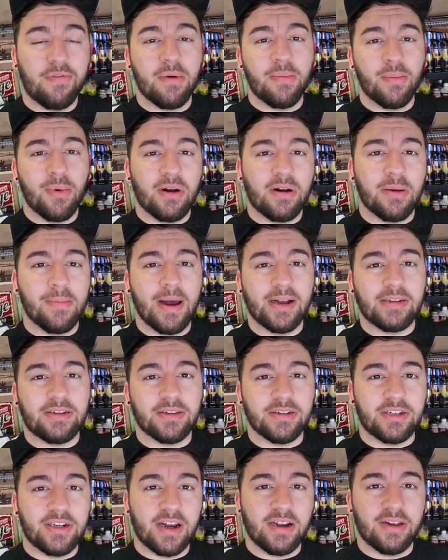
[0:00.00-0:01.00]
everyone, welcome back
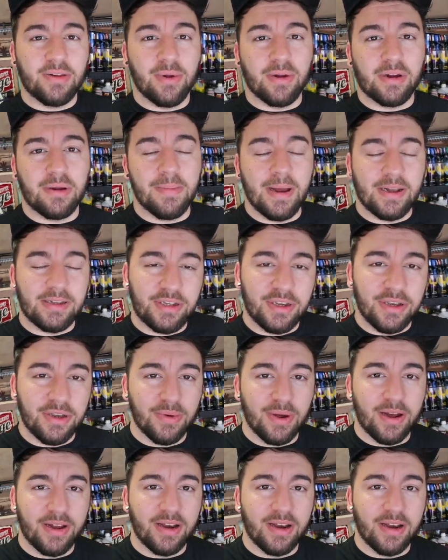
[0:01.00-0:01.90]
to the channel, welcome back to